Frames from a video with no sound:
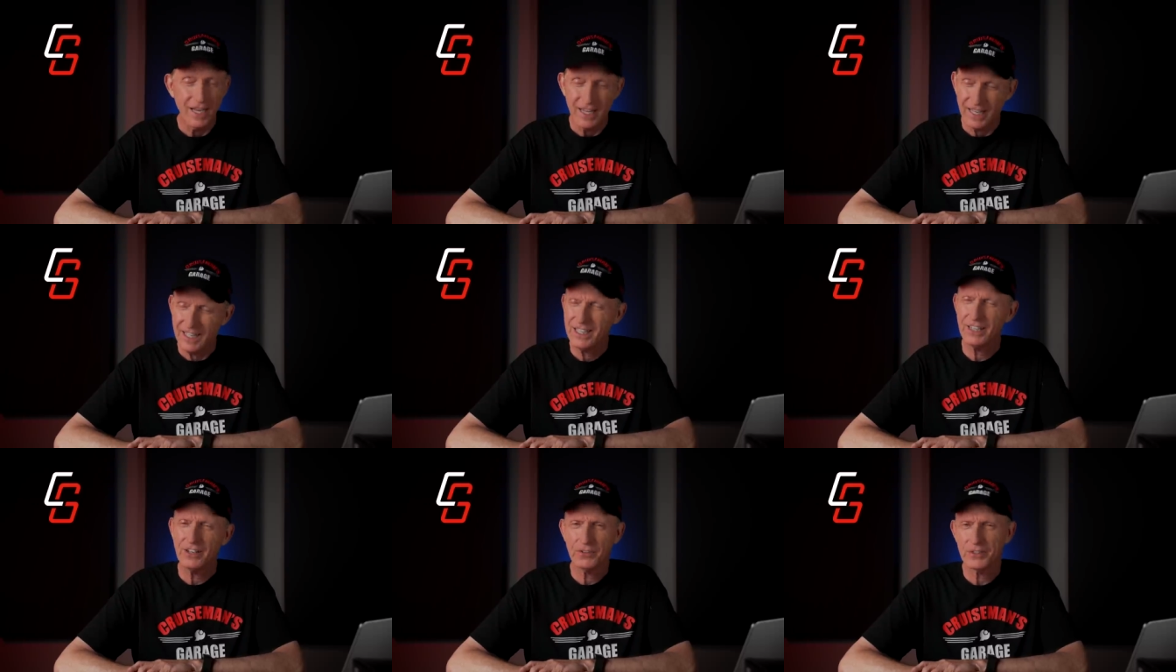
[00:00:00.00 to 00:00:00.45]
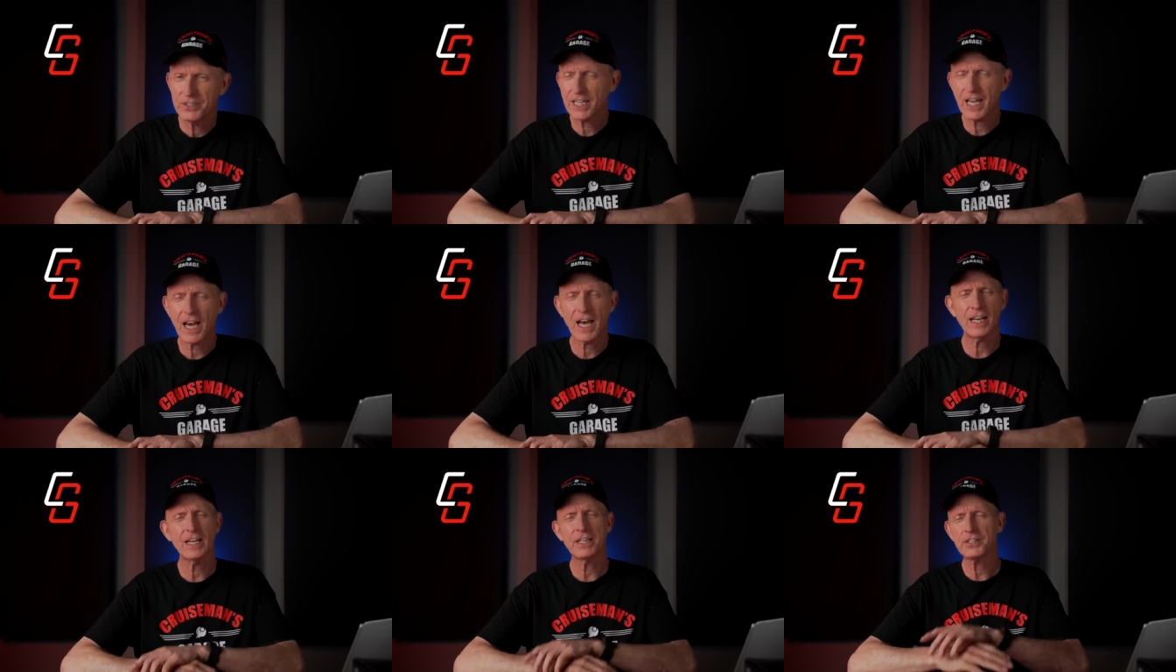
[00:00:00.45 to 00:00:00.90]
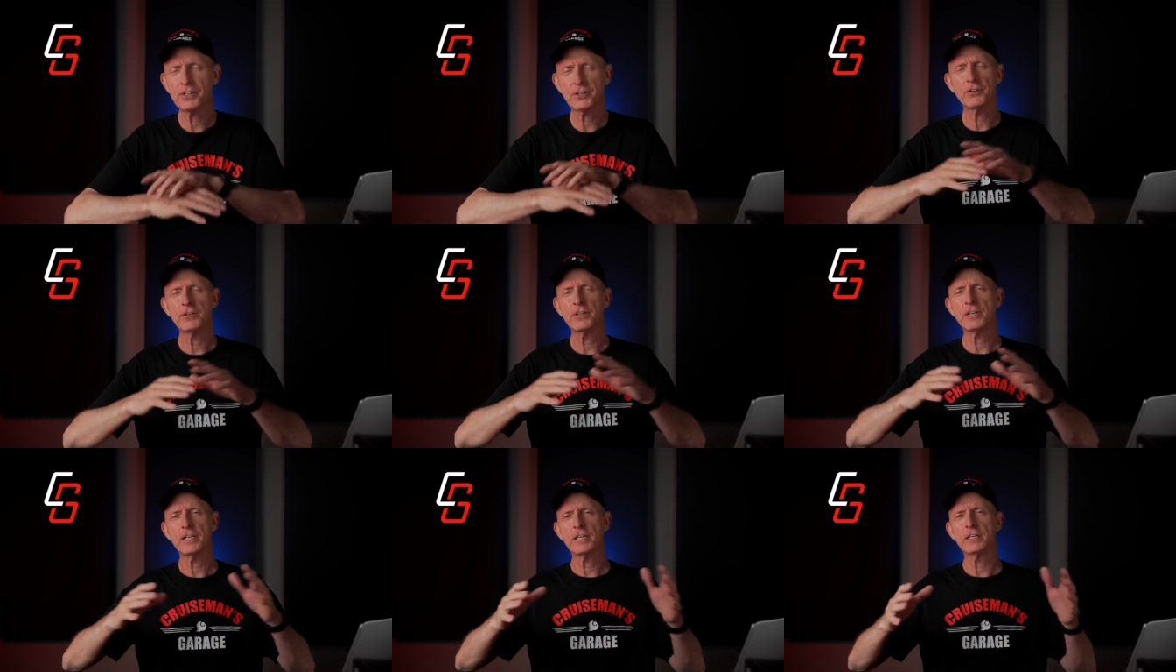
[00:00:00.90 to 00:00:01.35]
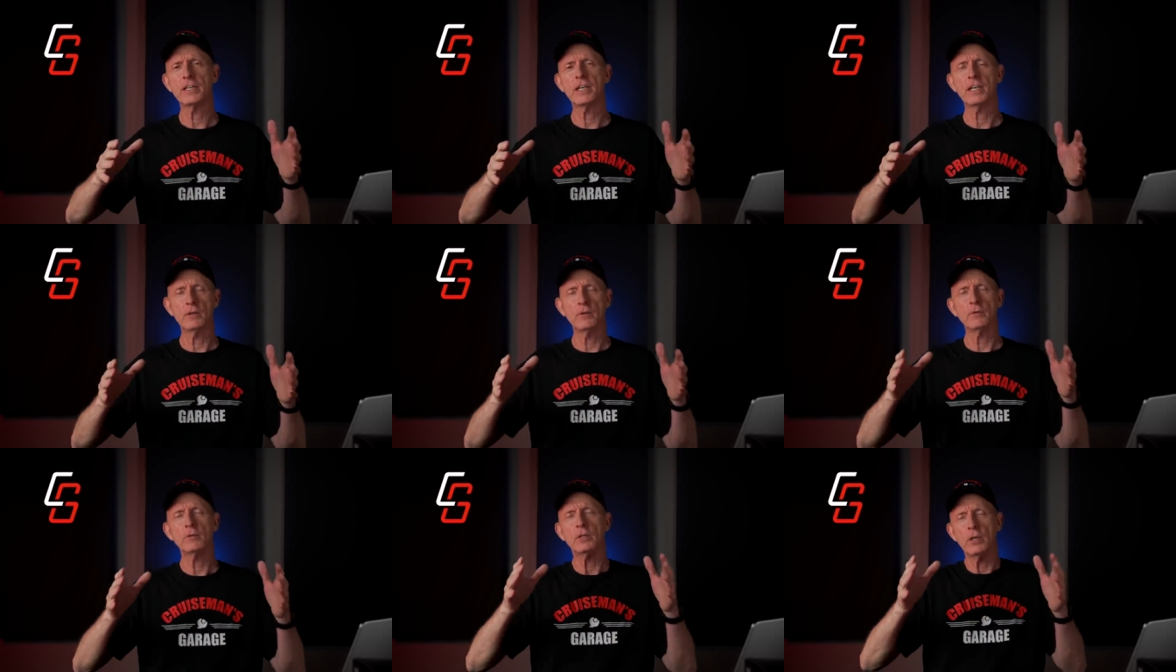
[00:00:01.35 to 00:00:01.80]
you know, it's kind of turned in, it,
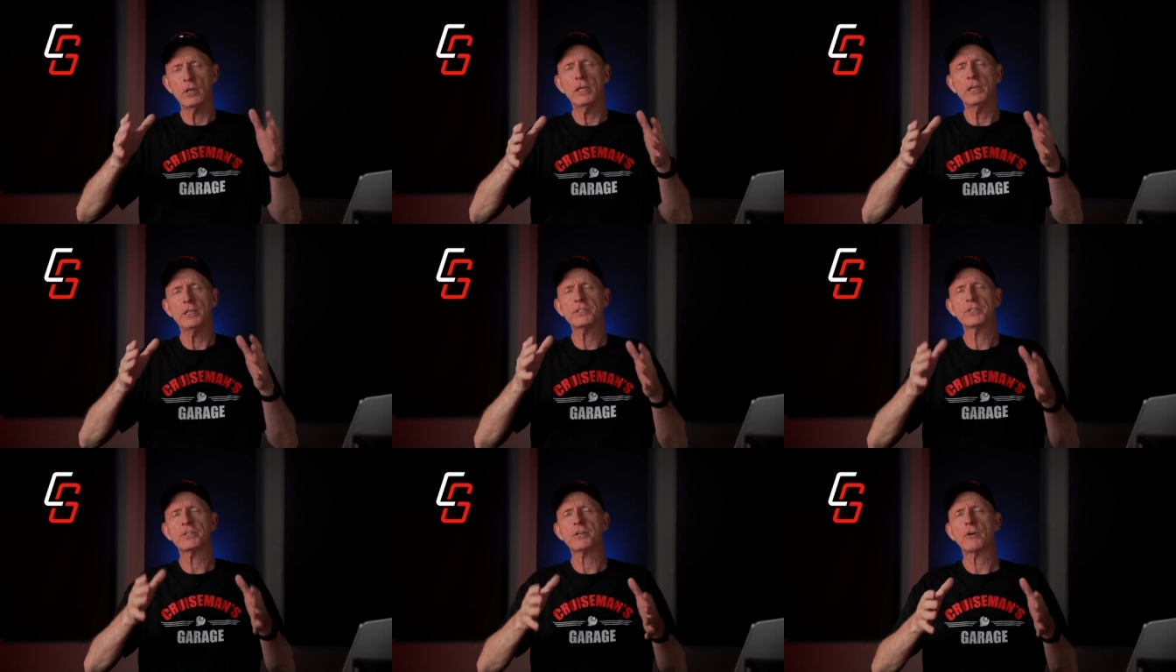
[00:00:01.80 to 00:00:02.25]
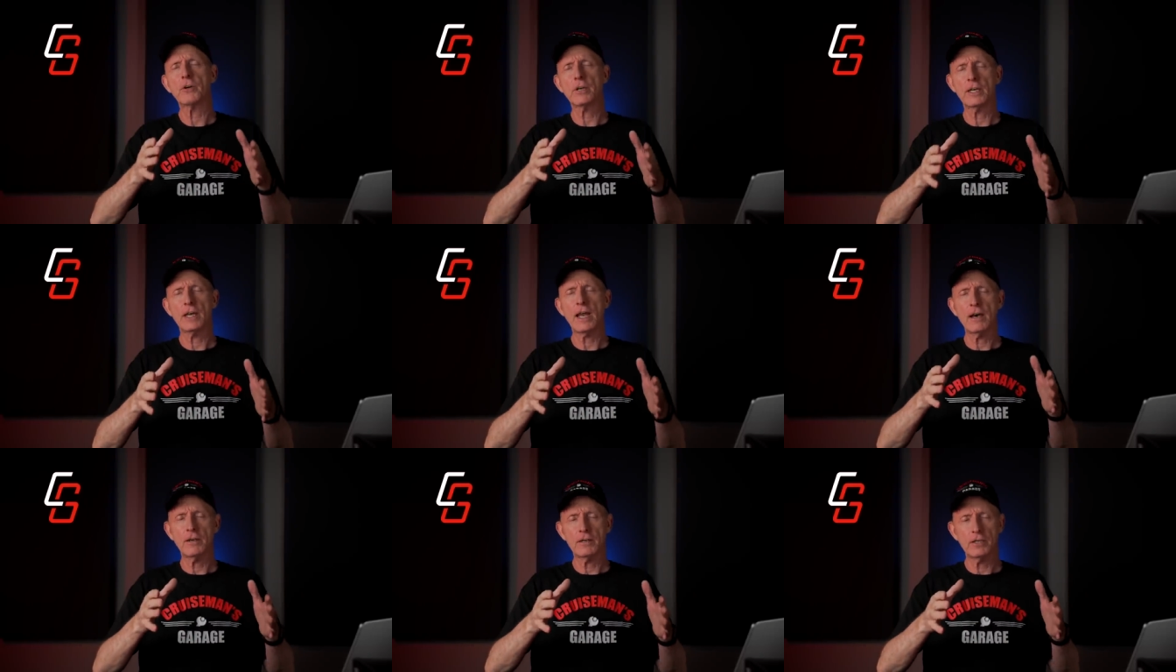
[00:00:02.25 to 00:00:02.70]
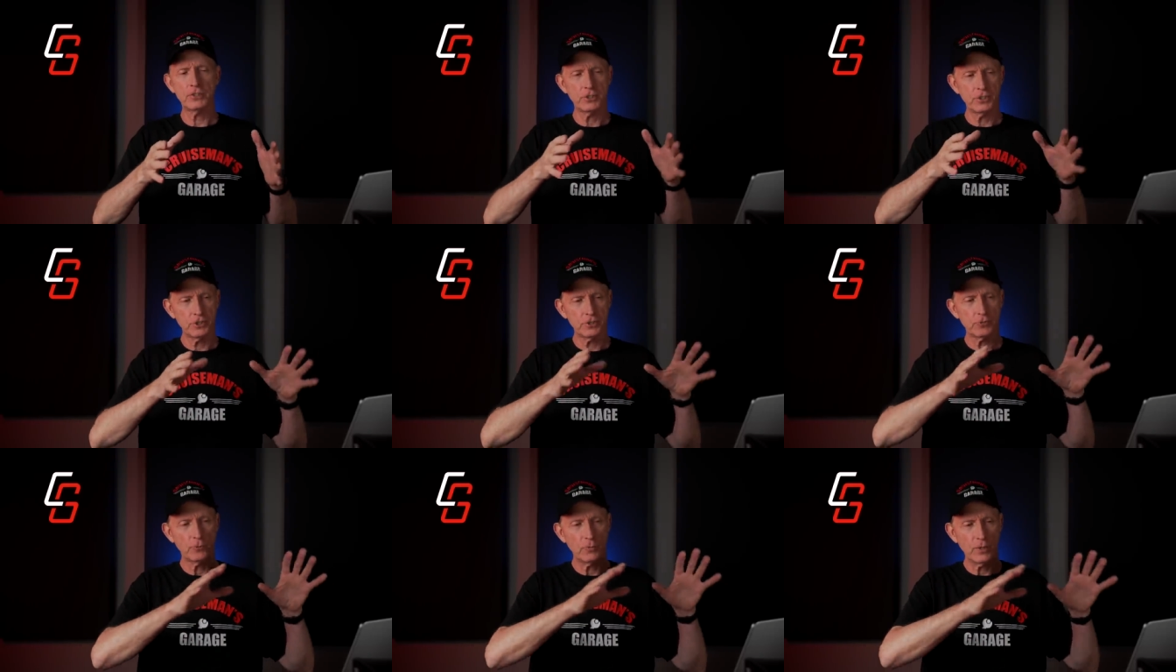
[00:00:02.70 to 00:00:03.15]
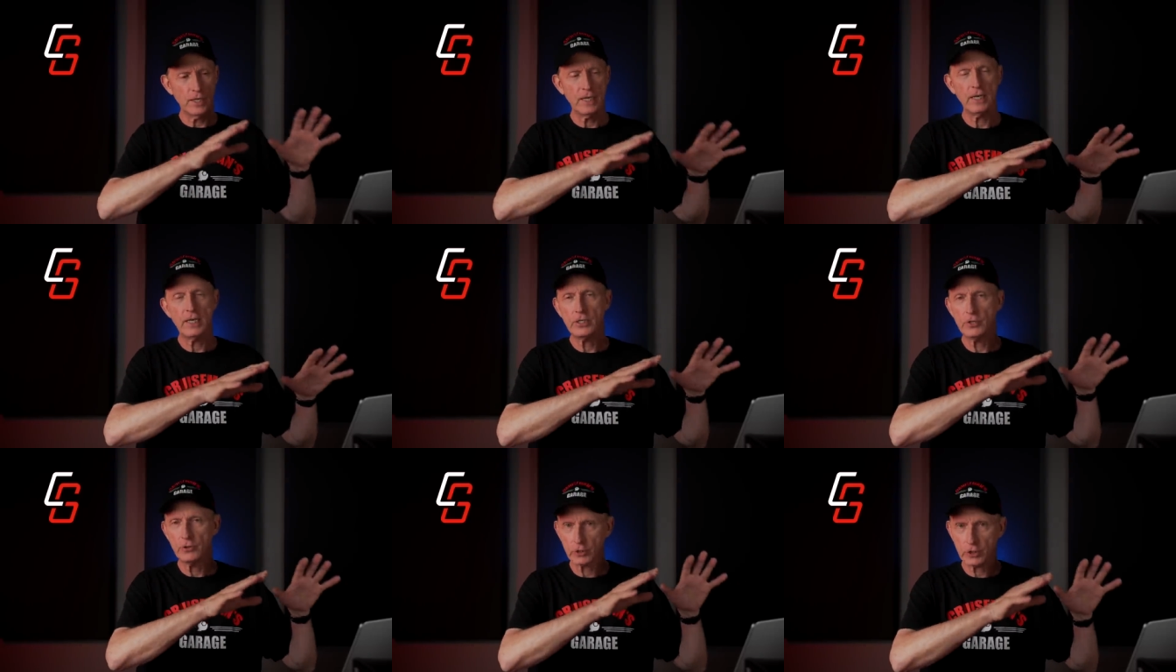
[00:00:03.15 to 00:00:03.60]
it started out as just
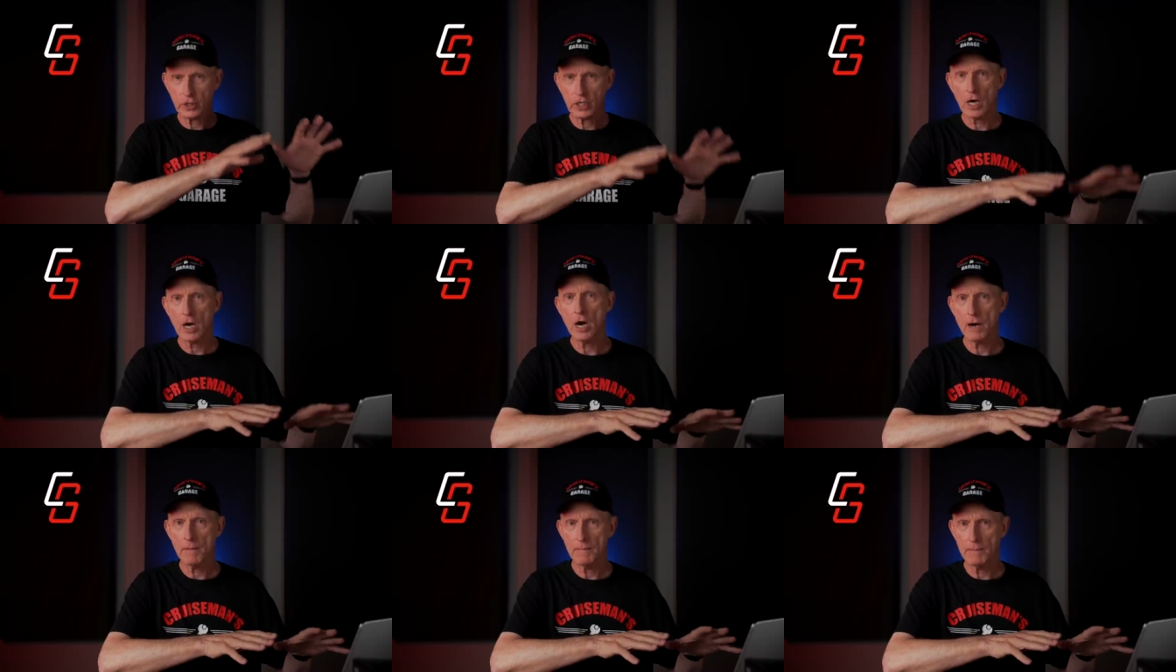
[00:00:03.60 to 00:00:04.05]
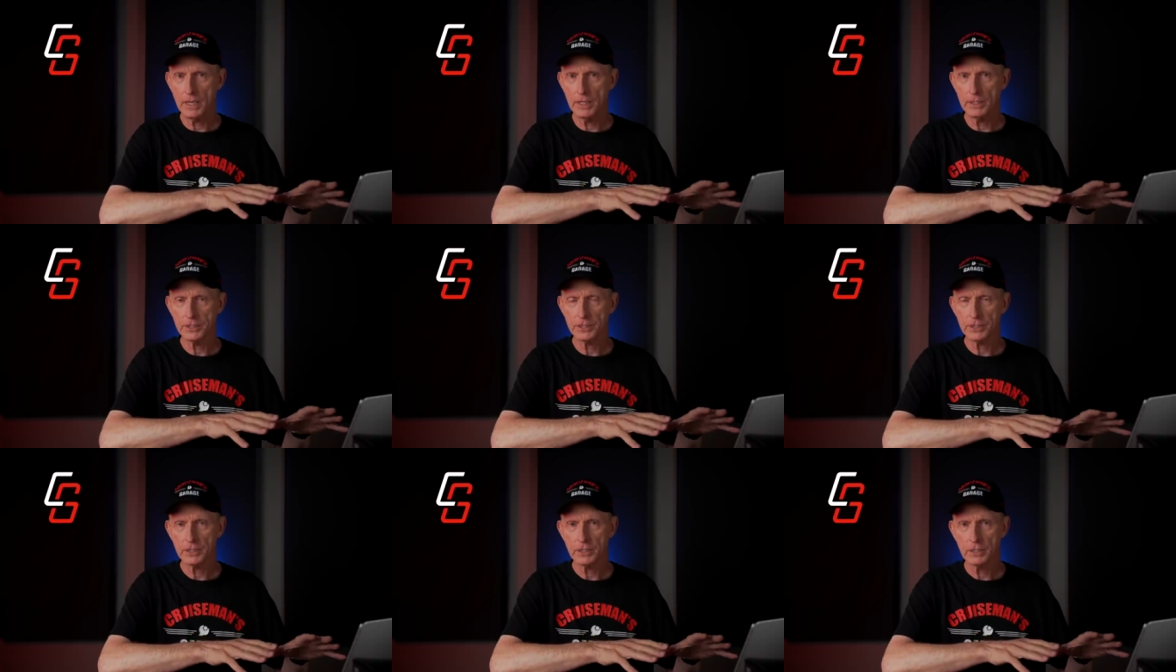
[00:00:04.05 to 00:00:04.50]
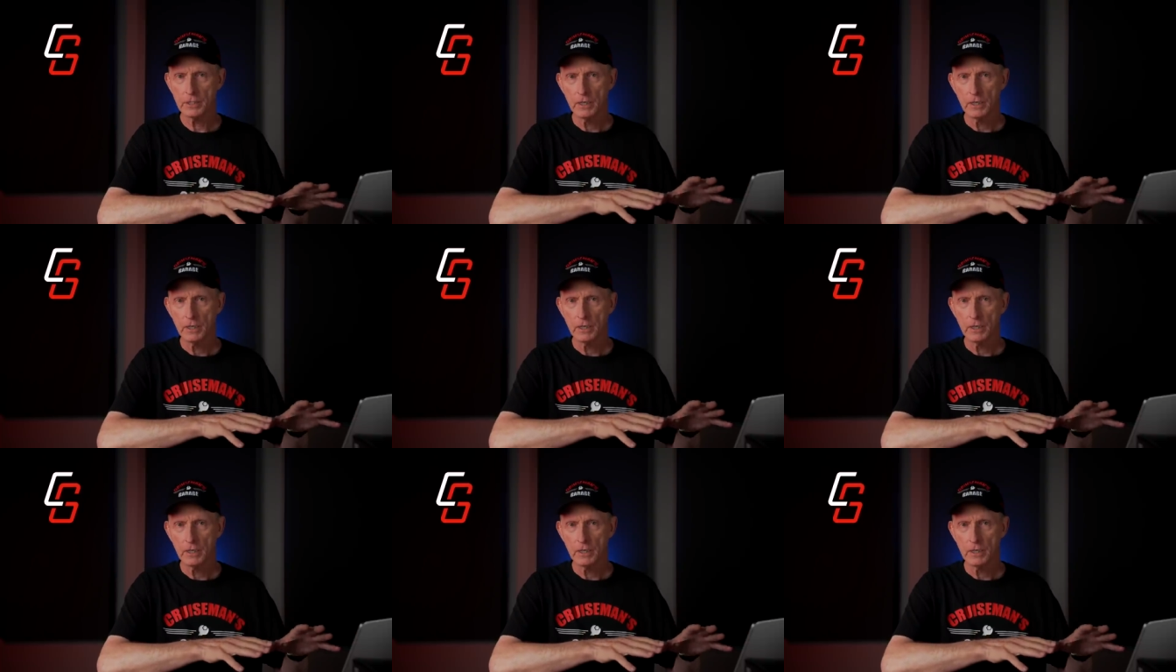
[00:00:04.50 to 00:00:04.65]
reading your comments